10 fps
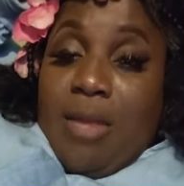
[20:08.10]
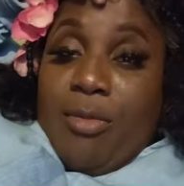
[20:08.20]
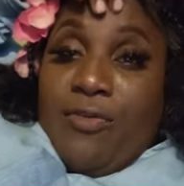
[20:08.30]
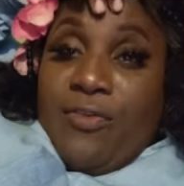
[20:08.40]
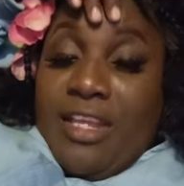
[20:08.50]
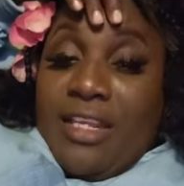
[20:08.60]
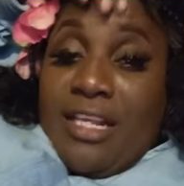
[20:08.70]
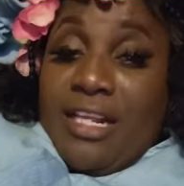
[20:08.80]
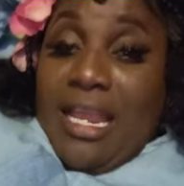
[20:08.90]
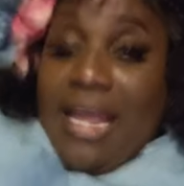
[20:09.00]
Tommy Faye
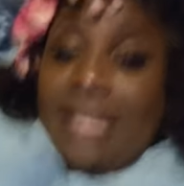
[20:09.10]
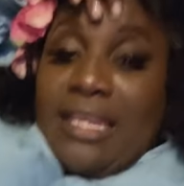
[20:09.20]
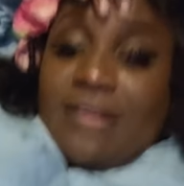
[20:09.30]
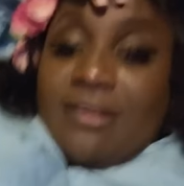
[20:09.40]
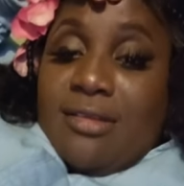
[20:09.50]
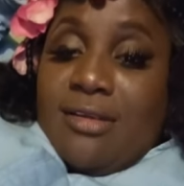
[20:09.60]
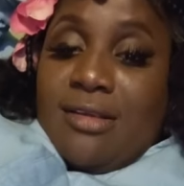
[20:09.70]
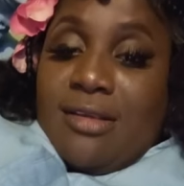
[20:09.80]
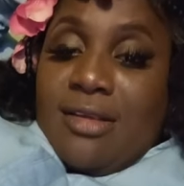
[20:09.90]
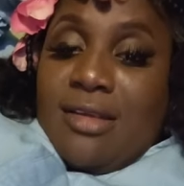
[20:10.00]
declined it.
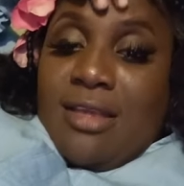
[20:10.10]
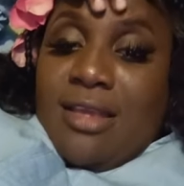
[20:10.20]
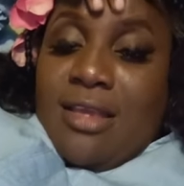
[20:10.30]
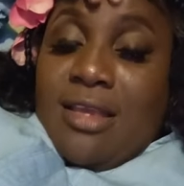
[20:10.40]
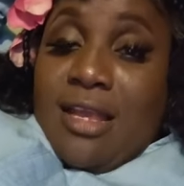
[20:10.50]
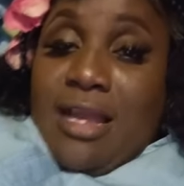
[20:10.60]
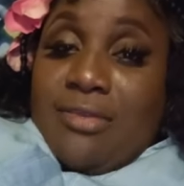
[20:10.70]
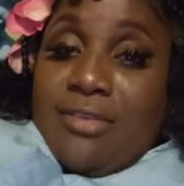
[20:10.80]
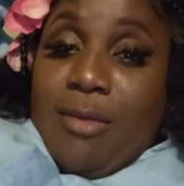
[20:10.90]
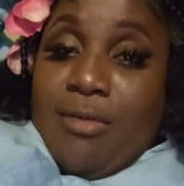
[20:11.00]

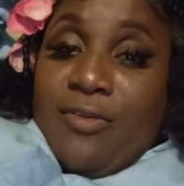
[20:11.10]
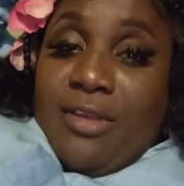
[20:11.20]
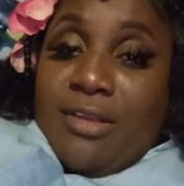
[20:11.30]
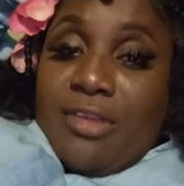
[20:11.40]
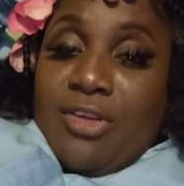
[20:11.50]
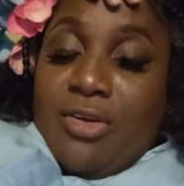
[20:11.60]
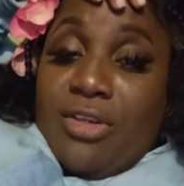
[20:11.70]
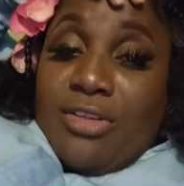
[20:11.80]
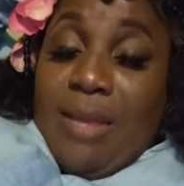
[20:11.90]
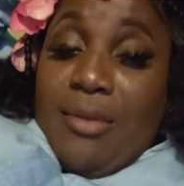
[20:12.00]
Because Tommy Faye said she
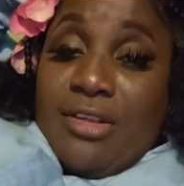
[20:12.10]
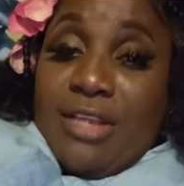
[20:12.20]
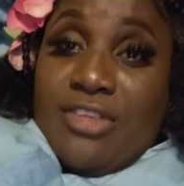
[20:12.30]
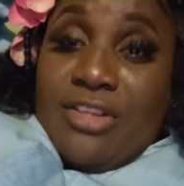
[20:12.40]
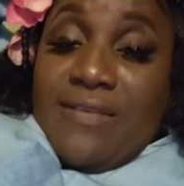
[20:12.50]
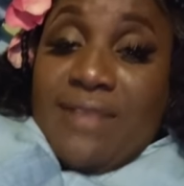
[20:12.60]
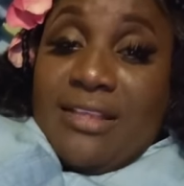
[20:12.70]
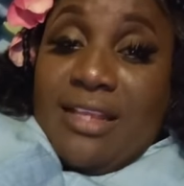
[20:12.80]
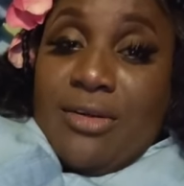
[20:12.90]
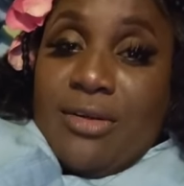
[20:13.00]
couldn't. Then she never
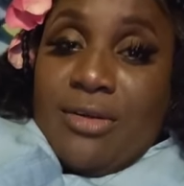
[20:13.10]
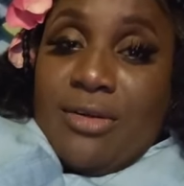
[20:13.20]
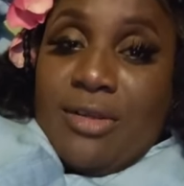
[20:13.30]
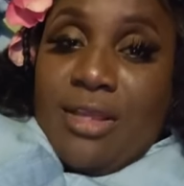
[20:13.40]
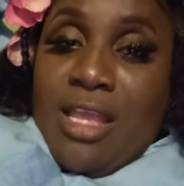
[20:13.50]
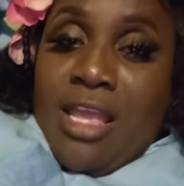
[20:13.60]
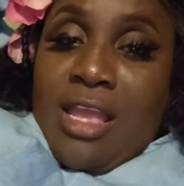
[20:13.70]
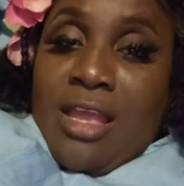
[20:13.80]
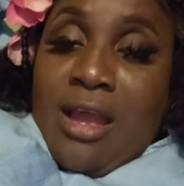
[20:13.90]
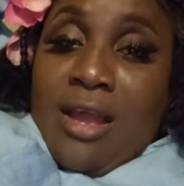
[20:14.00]
tell her no.
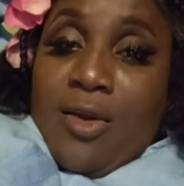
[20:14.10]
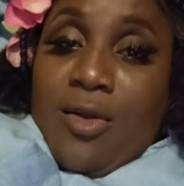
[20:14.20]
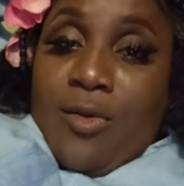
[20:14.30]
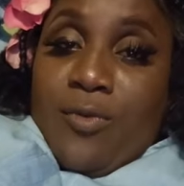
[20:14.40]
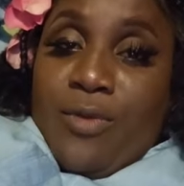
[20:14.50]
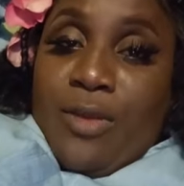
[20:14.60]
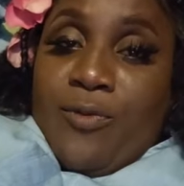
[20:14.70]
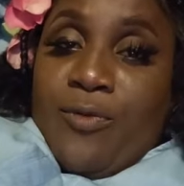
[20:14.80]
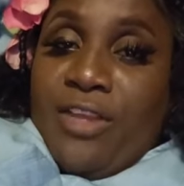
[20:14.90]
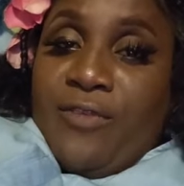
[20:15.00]
For
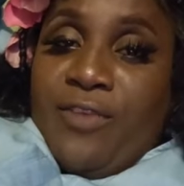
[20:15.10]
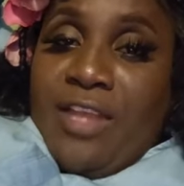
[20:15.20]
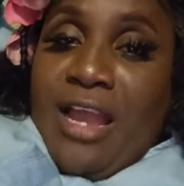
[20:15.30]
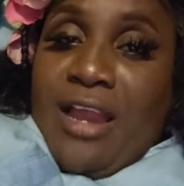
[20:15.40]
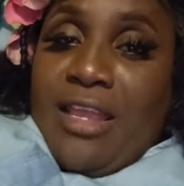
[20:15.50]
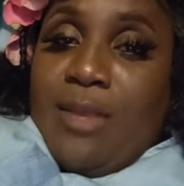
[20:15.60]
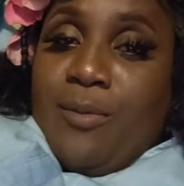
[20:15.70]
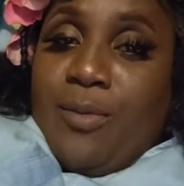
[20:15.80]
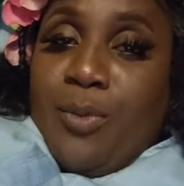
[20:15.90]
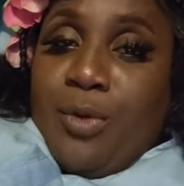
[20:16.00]

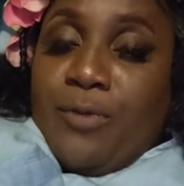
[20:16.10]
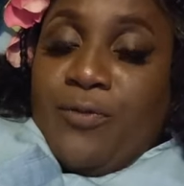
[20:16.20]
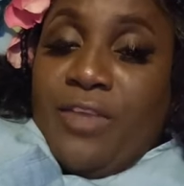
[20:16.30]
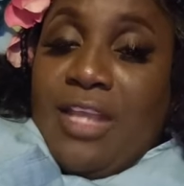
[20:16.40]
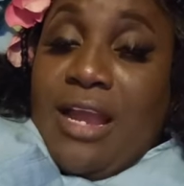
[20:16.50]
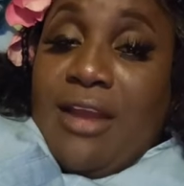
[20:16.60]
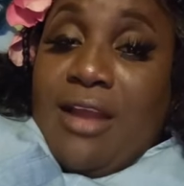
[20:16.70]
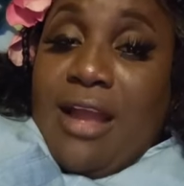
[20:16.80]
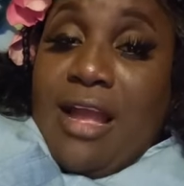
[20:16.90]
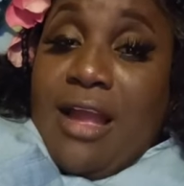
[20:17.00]
input, for
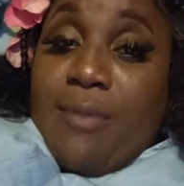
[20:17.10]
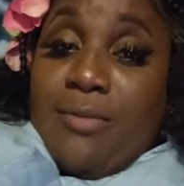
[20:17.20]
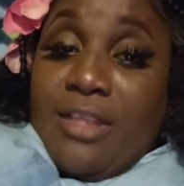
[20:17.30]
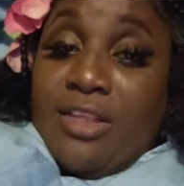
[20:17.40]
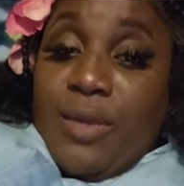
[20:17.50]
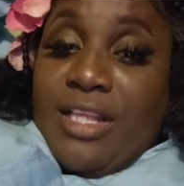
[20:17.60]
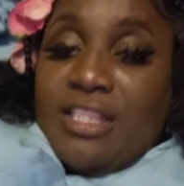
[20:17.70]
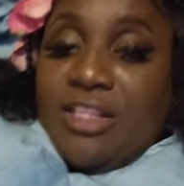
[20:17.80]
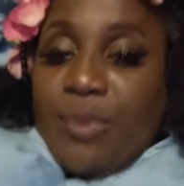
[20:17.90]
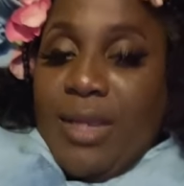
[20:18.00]
in
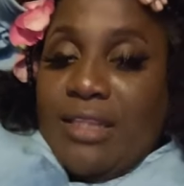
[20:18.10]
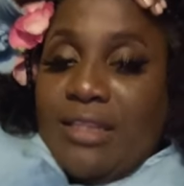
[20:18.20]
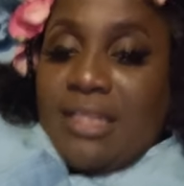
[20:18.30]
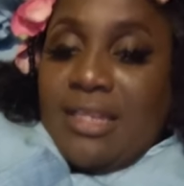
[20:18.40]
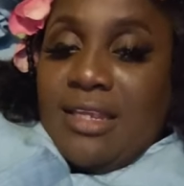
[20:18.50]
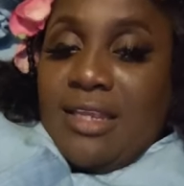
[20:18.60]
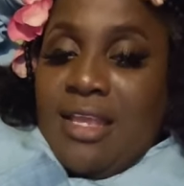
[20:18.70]
2020.